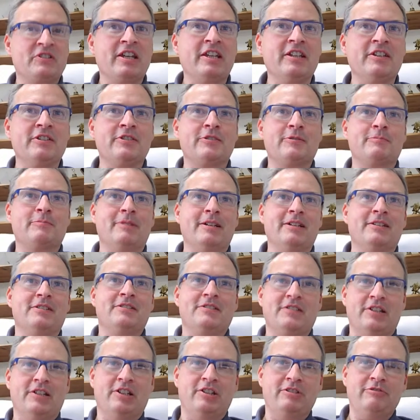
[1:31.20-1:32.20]
mistakes
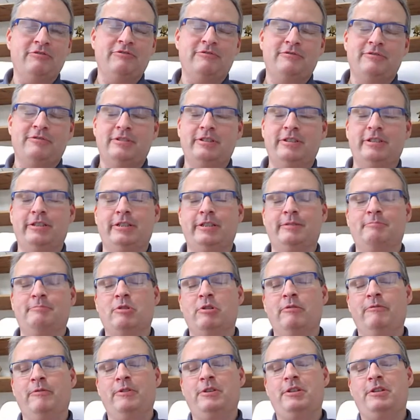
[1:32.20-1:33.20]
myself
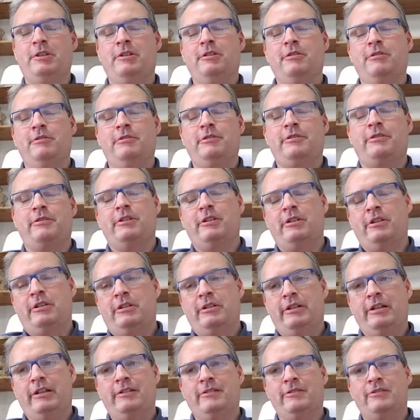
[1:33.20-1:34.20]
over the years.
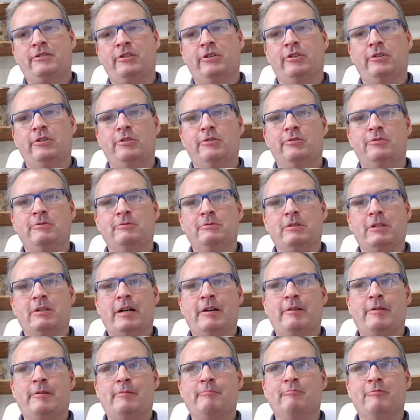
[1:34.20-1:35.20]
And so
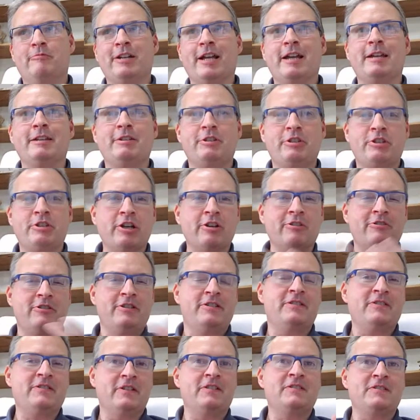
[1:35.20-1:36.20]
when I
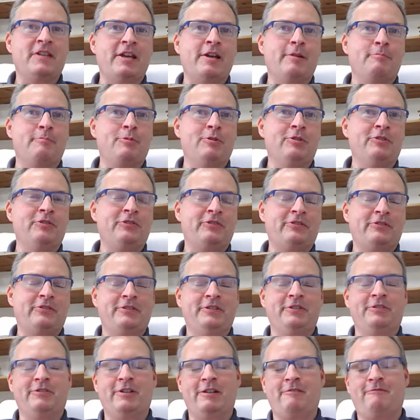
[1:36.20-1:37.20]
share these examples,
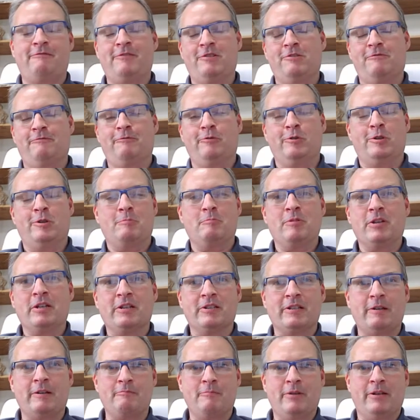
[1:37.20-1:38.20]
I feel for you
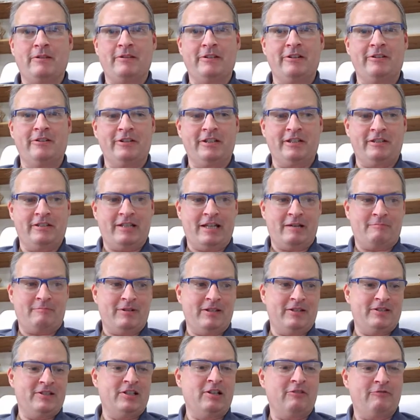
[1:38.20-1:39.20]
because I've been there, done
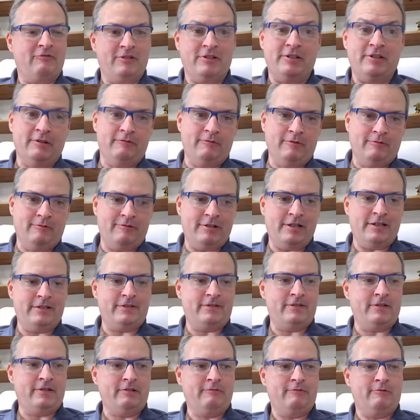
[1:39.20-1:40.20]
that myself in different
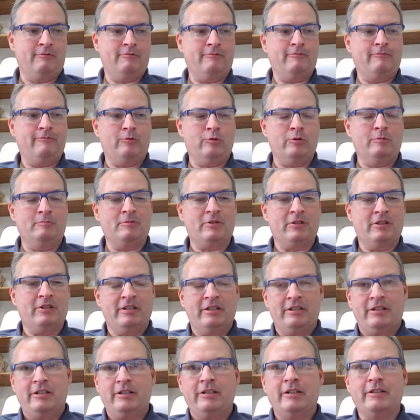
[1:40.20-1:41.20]
ways and different forms.
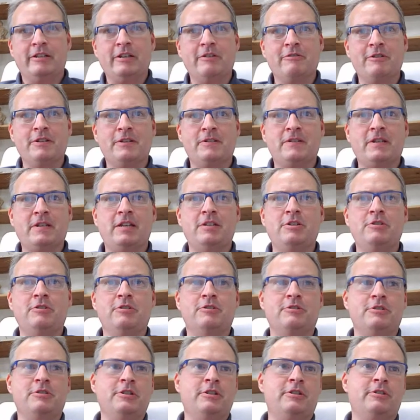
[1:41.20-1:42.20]
And they always say,
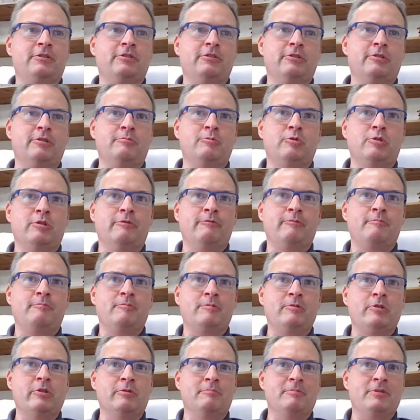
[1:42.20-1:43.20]
you can learn more
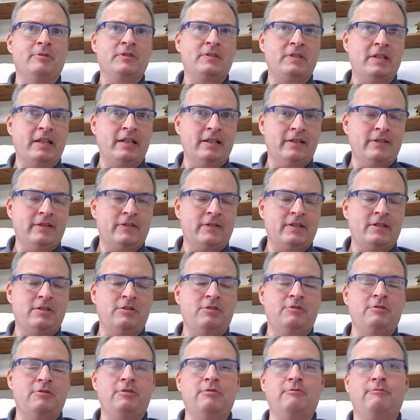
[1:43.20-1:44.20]
from your mistakes
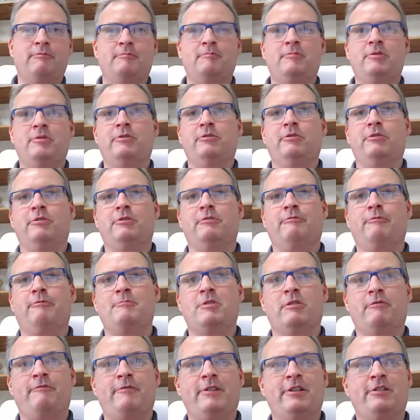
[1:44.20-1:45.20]
than you do from
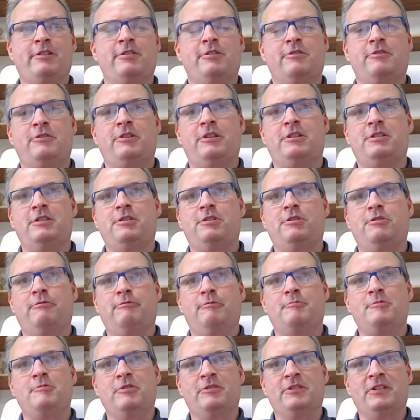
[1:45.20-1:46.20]
your failures than you
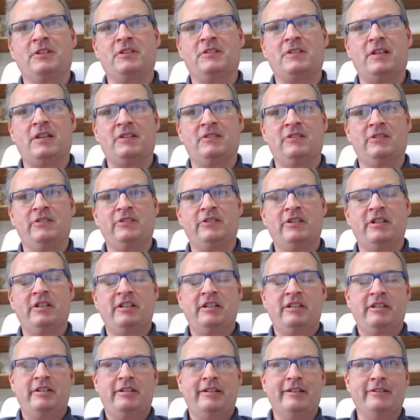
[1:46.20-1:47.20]
do from your successes.
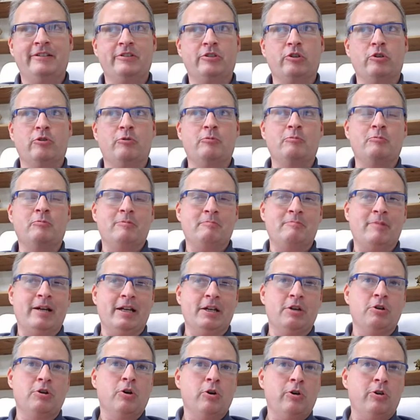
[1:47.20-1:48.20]
And so
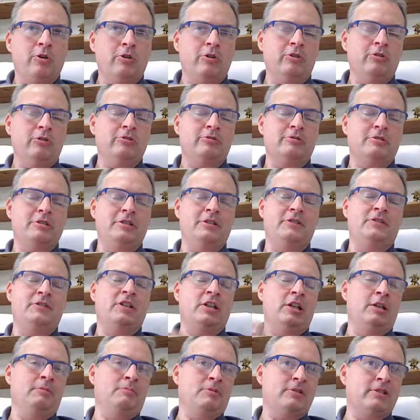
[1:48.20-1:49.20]
my goal
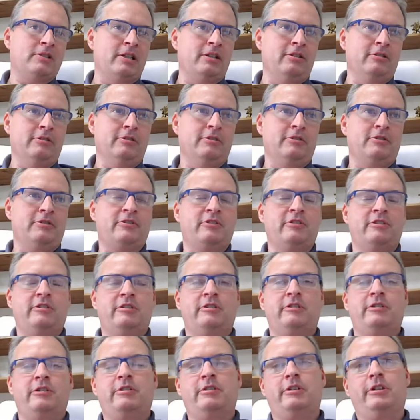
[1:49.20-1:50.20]
is to help sellers,
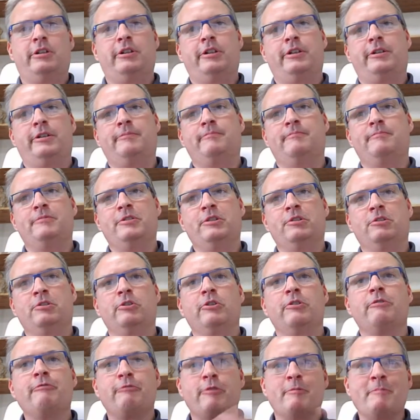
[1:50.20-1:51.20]

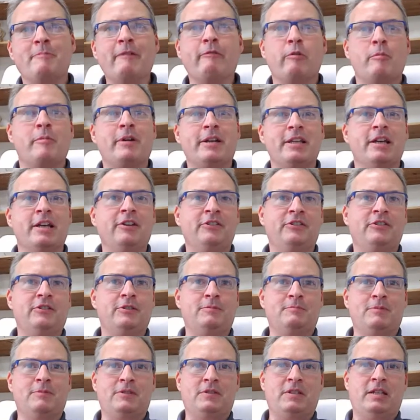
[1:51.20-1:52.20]
learn from everybody
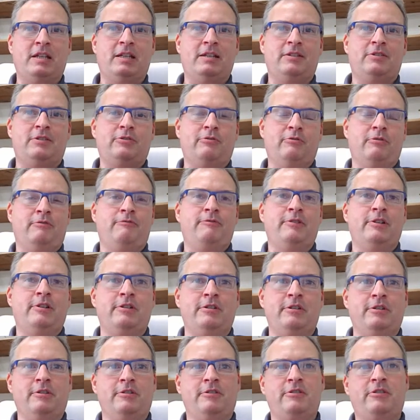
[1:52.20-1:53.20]
else's mistakes or
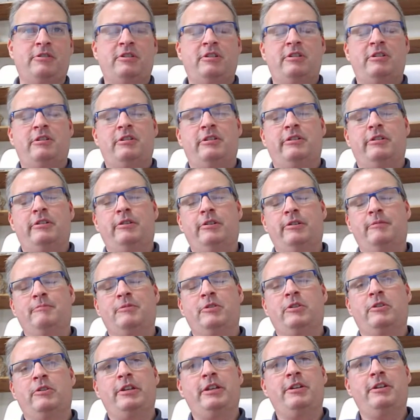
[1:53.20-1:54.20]
failures,
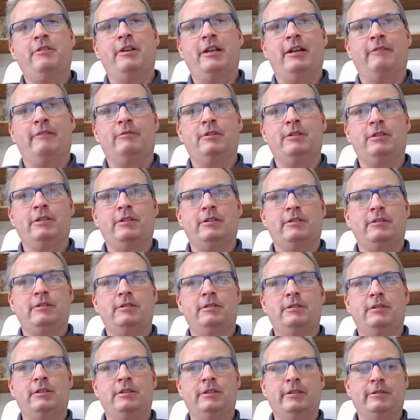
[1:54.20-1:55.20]
so they don't have to
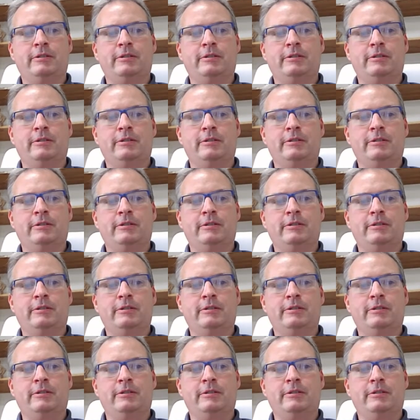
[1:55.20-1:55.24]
